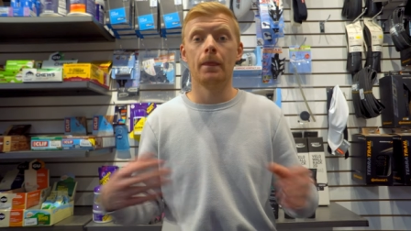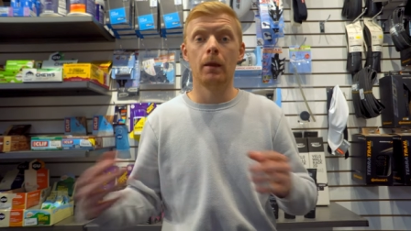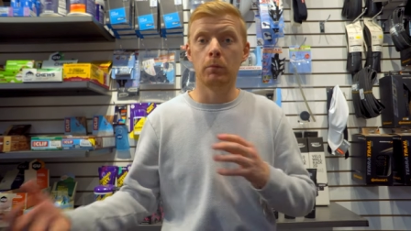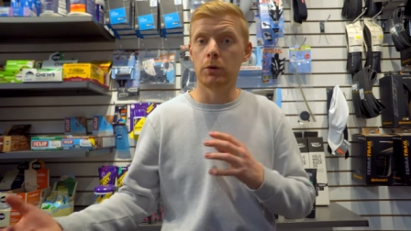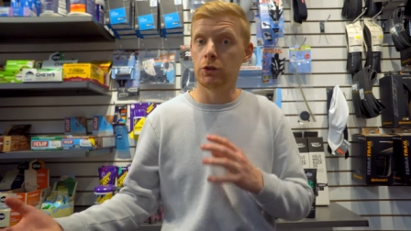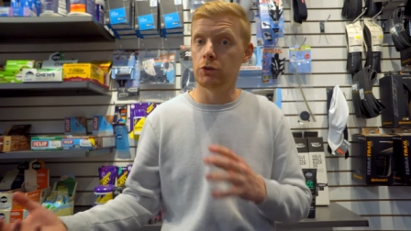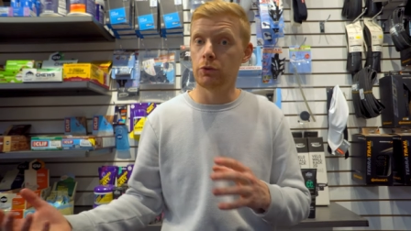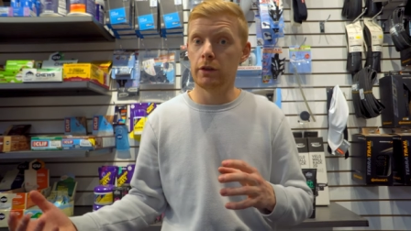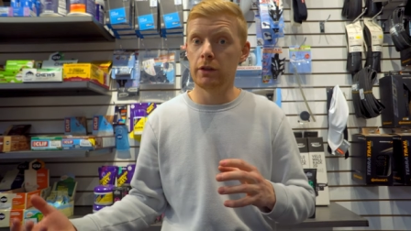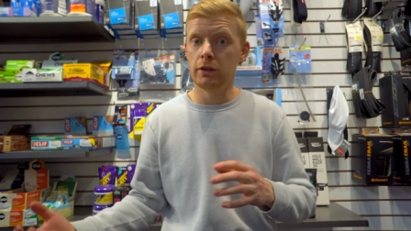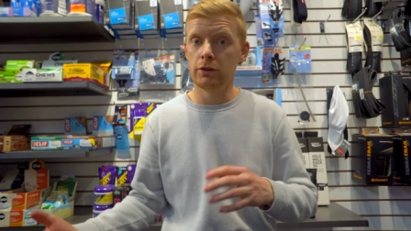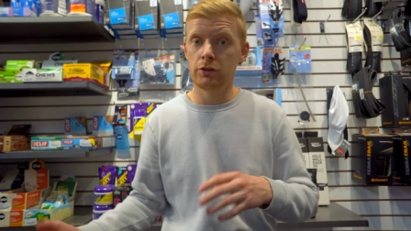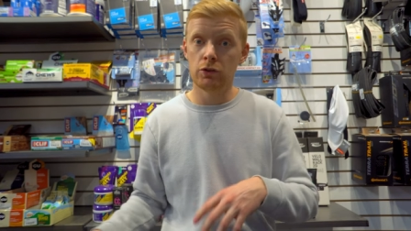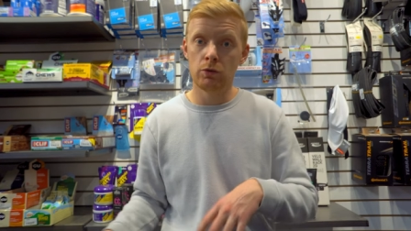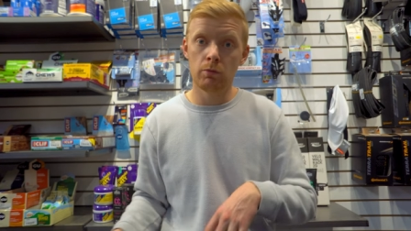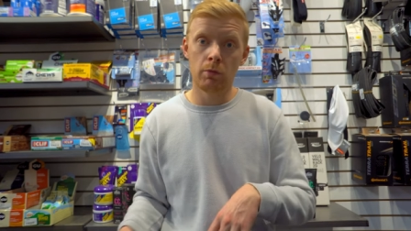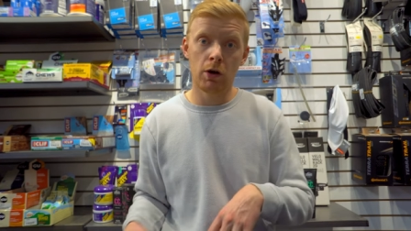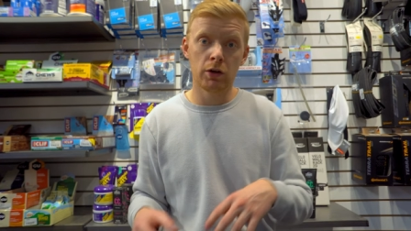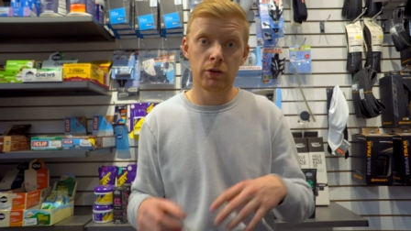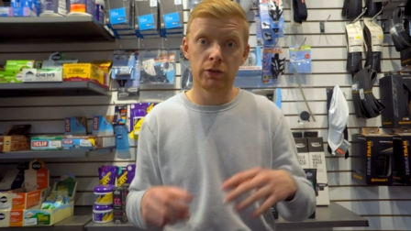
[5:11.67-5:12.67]
Between the
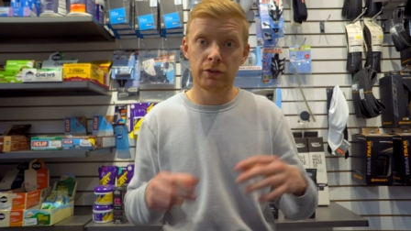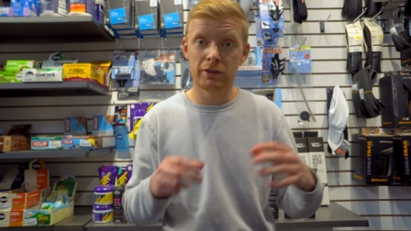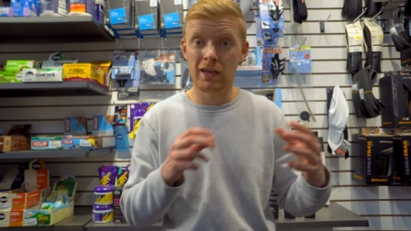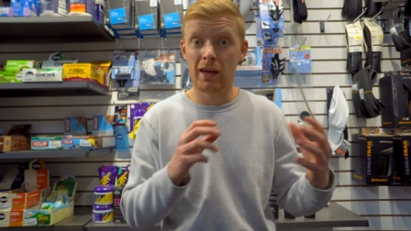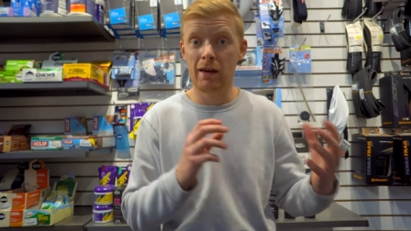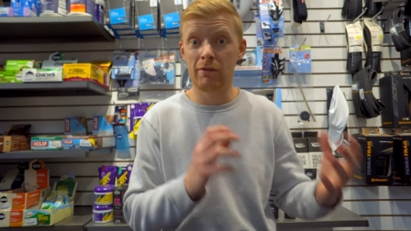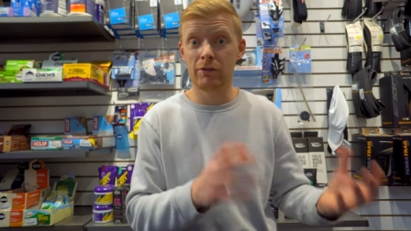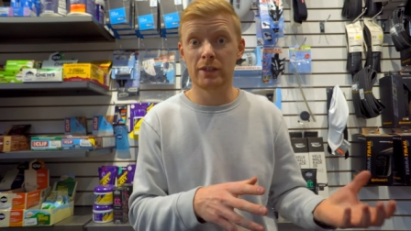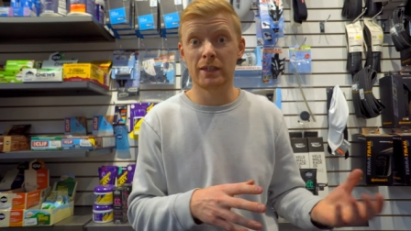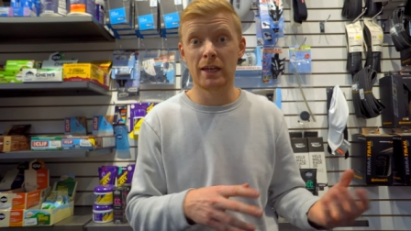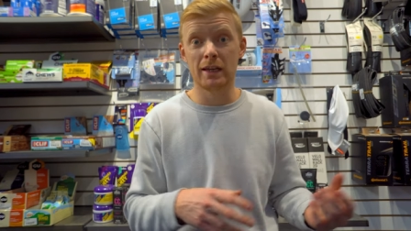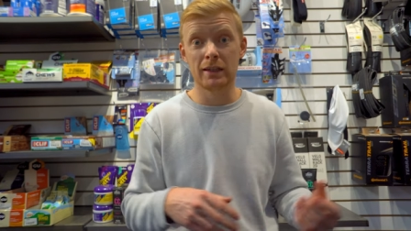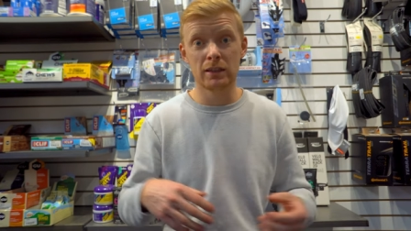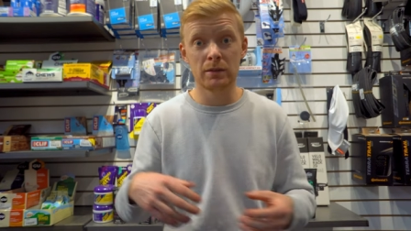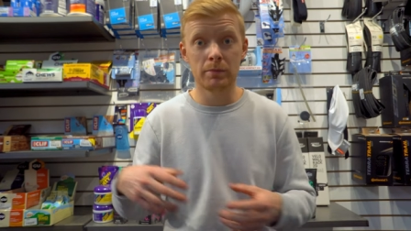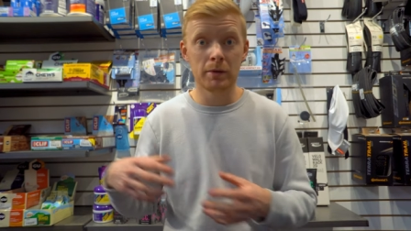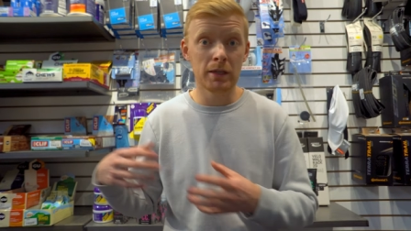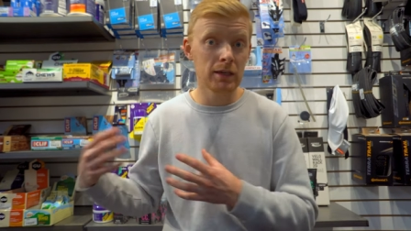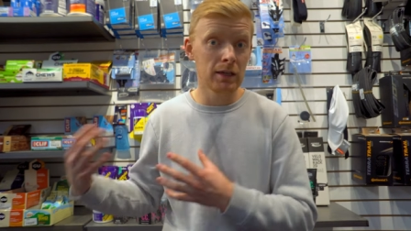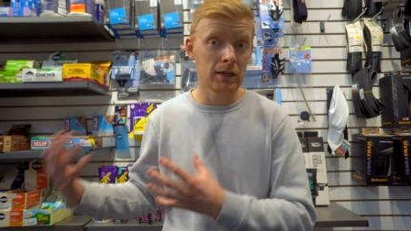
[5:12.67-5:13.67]
two models, they have a 10
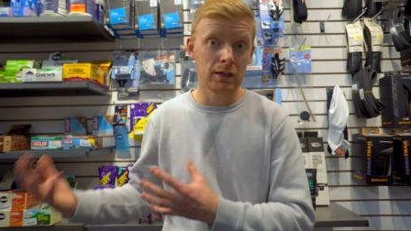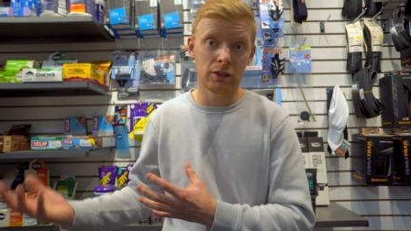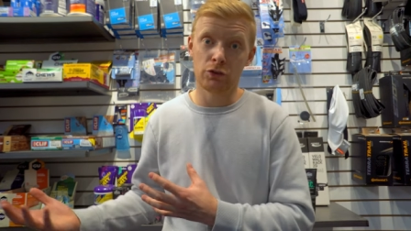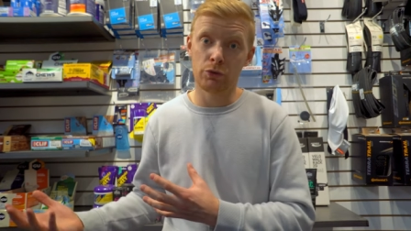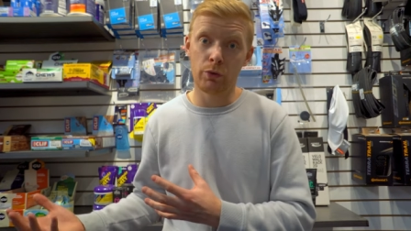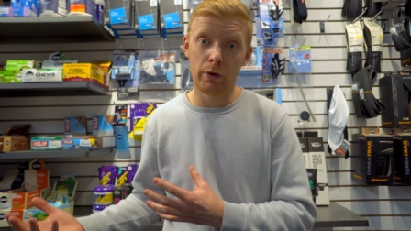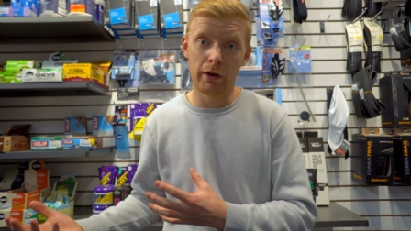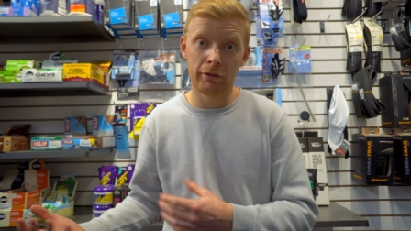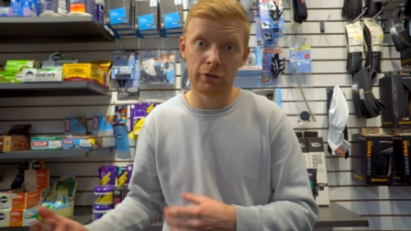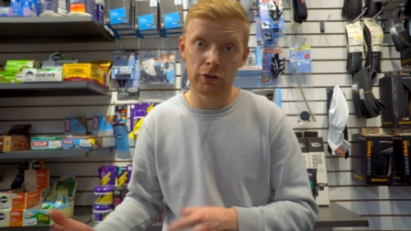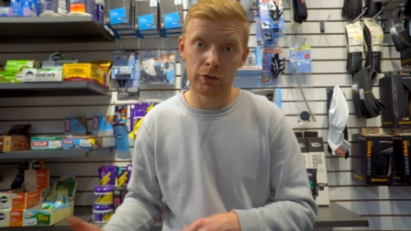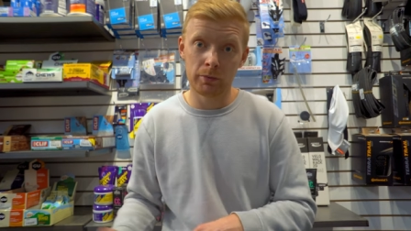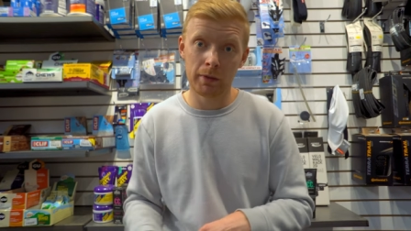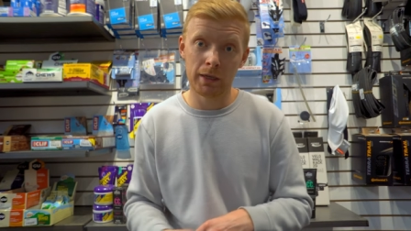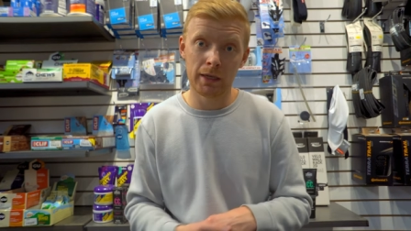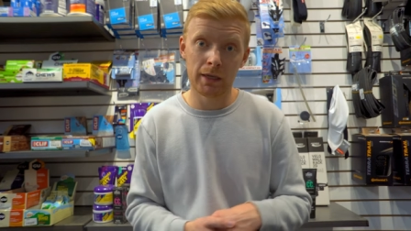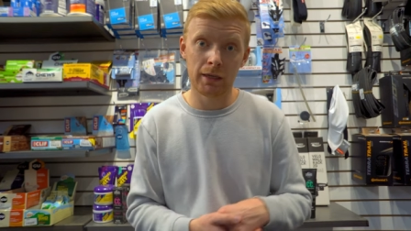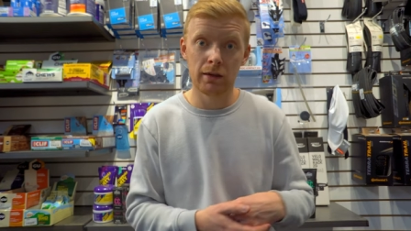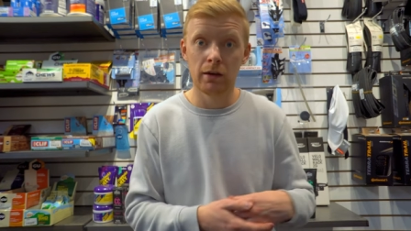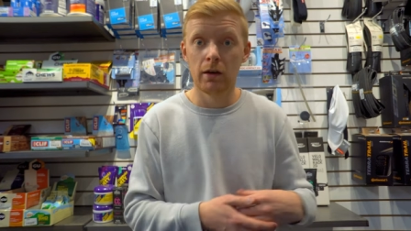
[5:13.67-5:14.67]
speed and a 12
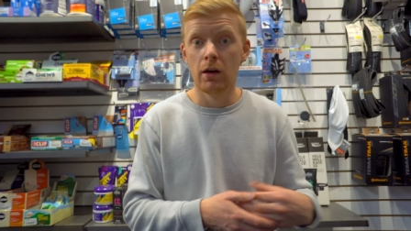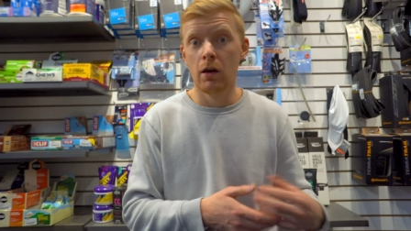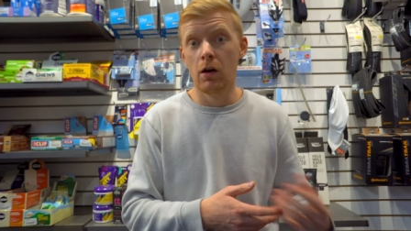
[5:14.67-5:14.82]
speed